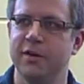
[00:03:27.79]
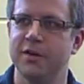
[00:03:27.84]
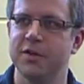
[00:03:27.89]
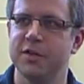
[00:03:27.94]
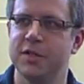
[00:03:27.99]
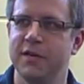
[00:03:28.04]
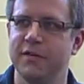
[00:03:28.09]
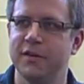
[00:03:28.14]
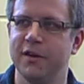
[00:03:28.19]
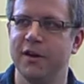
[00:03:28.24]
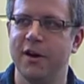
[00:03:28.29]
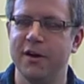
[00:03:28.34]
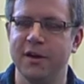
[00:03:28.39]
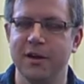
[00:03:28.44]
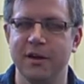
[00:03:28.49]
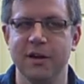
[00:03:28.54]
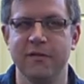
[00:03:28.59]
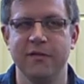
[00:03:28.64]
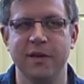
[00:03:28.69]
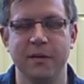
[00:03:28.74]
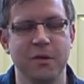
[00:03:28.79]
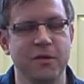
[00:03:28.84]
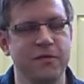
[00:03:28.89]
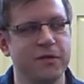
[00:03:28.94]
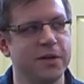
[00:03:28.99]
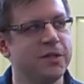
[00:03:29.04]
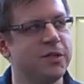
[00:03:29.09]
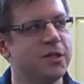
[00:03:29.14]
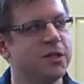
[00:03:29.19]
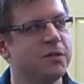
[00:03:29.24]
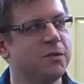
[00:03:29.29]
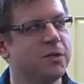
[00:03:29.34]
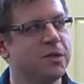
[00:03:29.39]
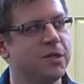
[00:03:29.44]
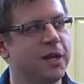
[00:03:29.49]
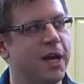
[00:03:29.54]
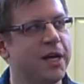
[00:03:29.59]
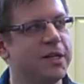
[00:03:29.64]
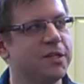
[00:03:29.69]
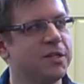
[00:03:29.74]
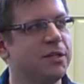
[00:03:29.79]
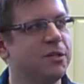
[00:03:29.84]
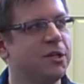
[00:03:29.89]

Stephen Hawking, the famous physicist, was asked,